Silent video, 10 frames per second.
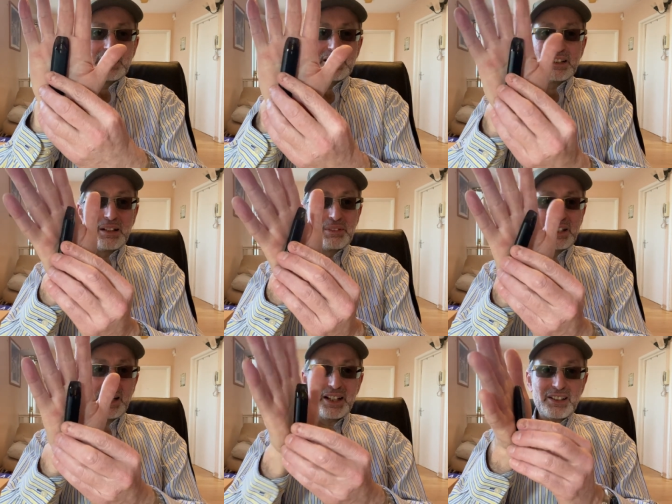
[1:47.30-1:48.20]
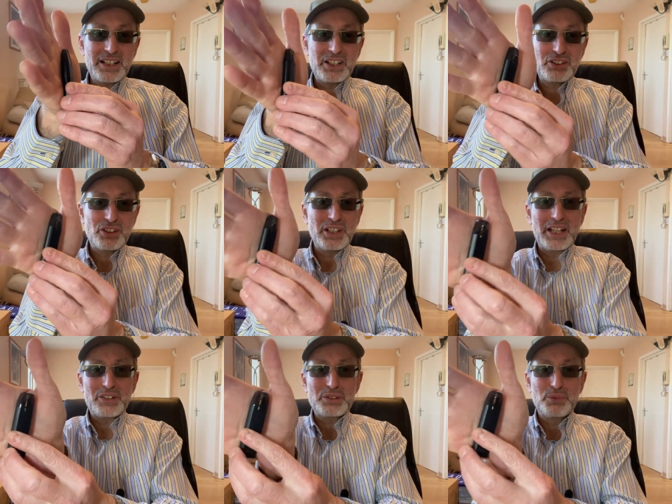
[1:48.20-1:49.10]
I mean, how could I show you
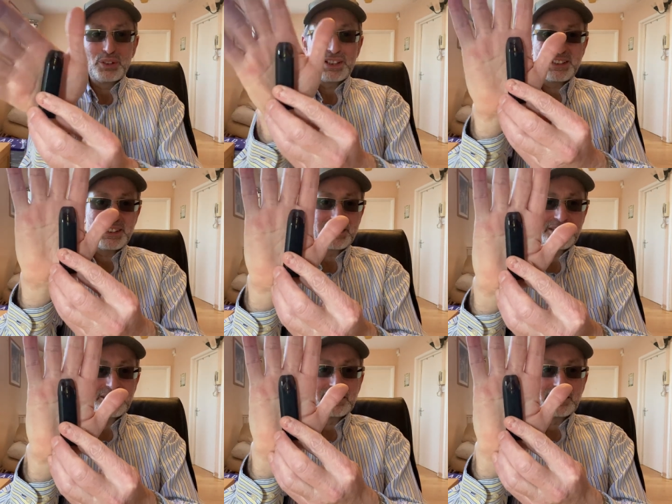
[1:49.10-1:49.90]
how small this is?